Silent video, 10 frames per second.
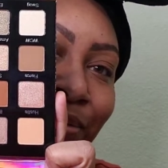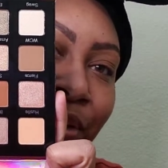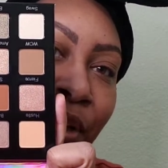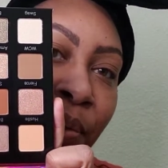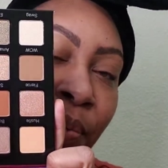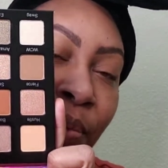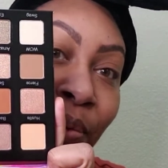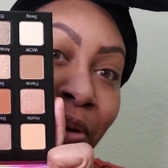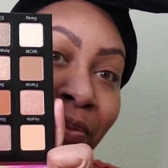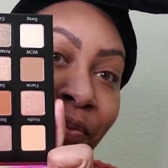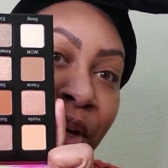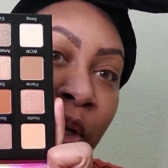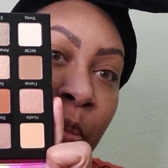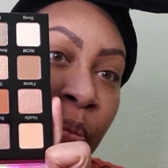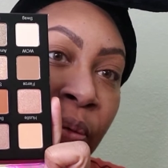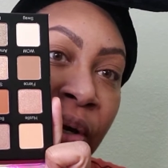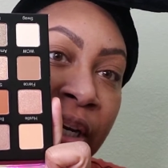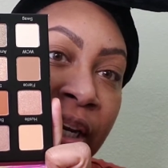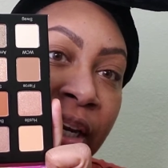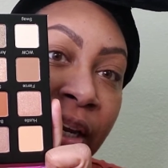Very warm, very
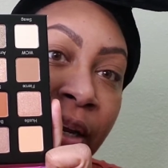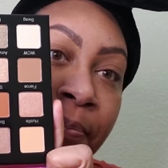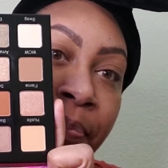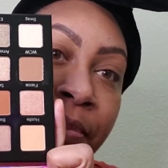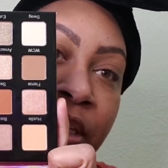pretty.